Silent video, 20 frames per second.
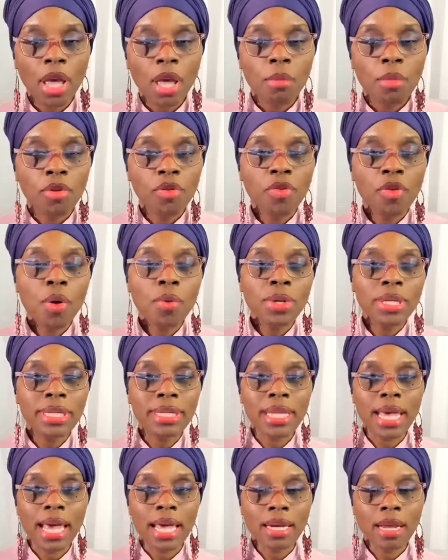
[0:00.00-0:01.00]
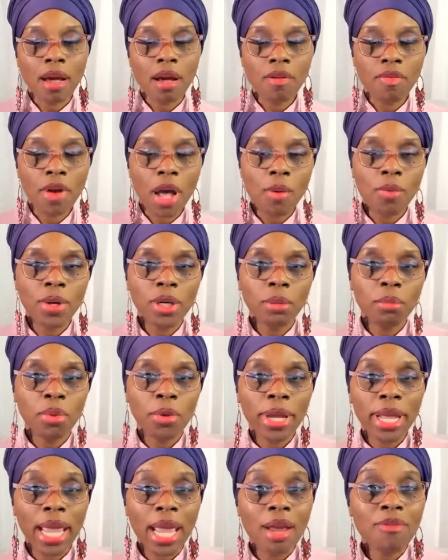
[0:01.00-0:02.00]
Before we sign off, I want to
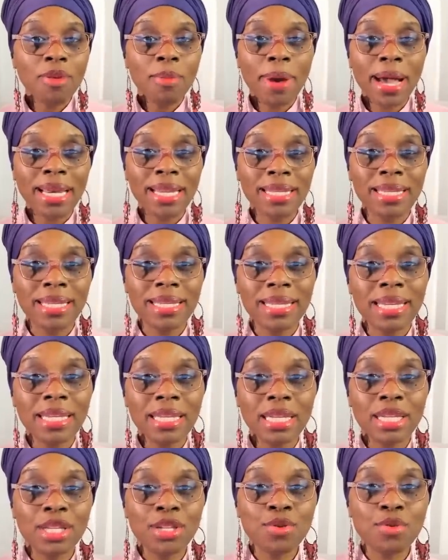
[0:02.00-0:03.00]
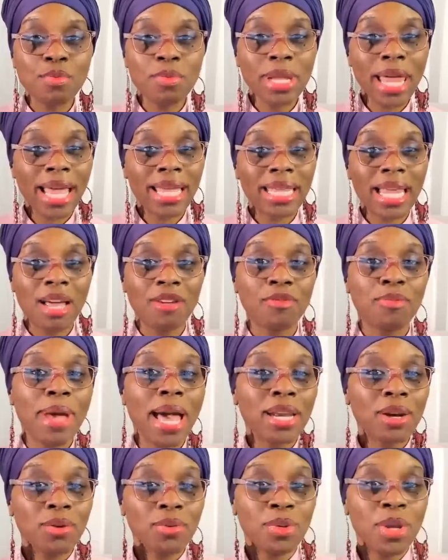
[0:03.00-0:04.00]
bring everybody's attention to Black Lives
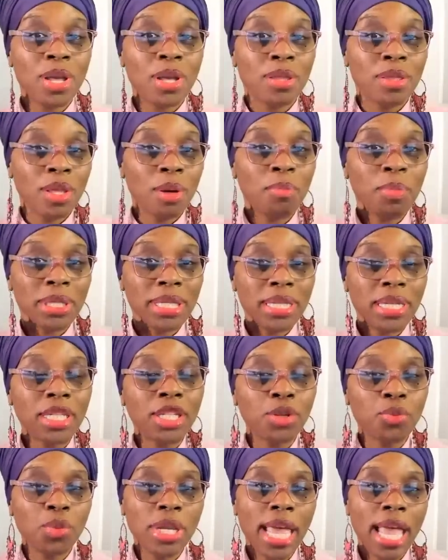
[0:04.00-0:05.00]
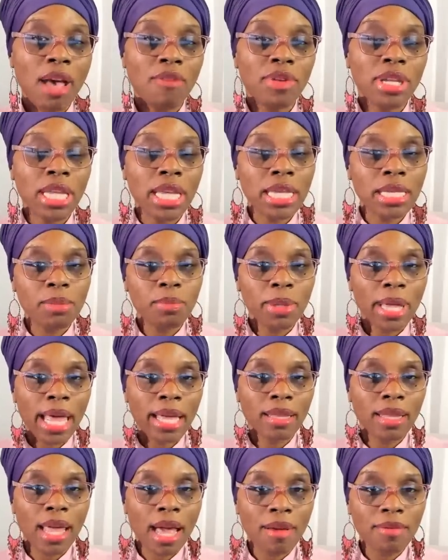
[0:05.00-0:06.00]
Matter. The petition we have against
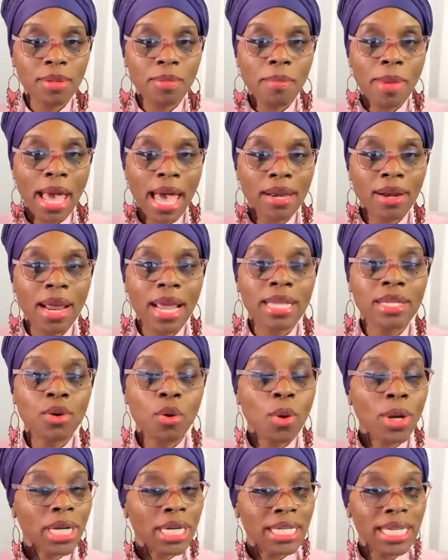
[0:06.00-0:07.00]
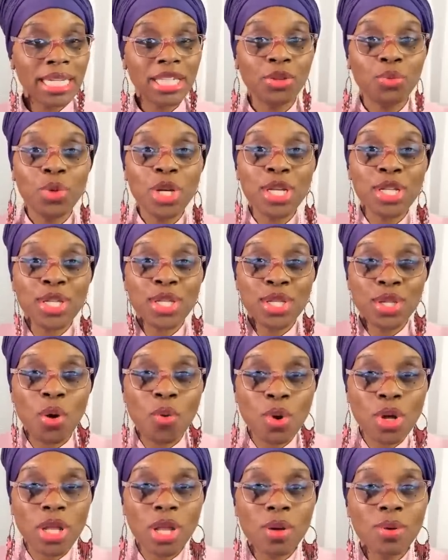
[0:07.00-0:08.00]
Black Lives Matter as an organization, we are
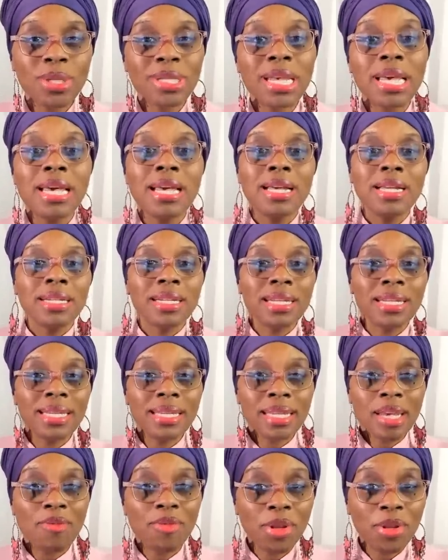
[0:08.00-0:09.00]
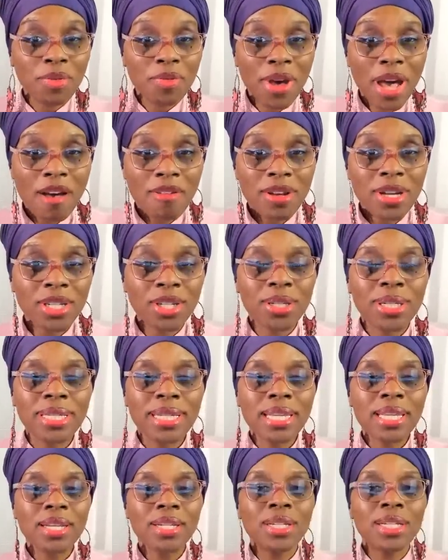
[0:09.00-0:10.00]
so close to 7,500
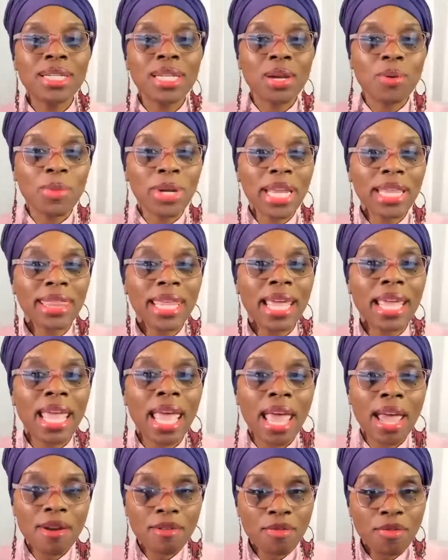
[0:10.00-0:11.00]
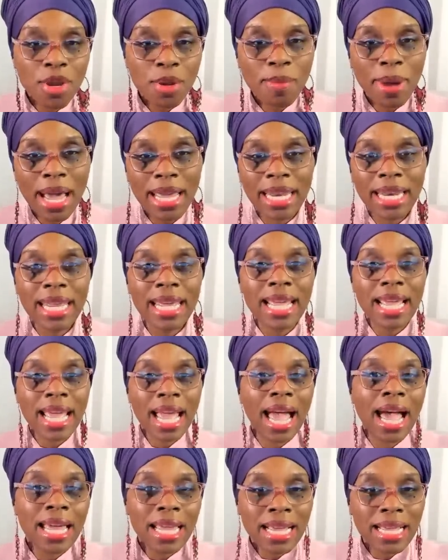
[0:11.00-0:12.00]
signatures. And I want to thank everybody that
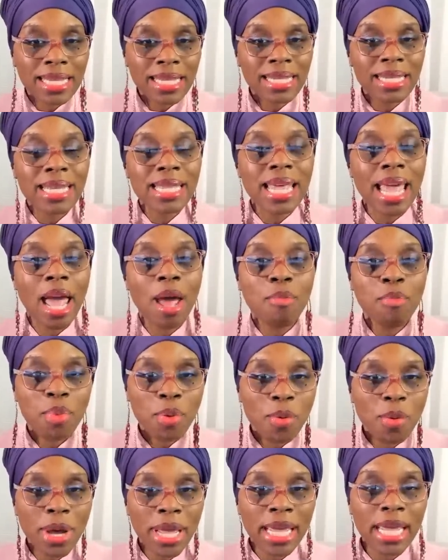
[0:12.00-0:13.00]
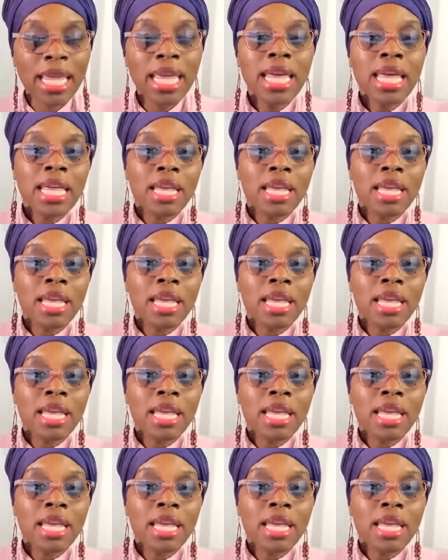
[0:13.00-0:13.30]
got us to that point.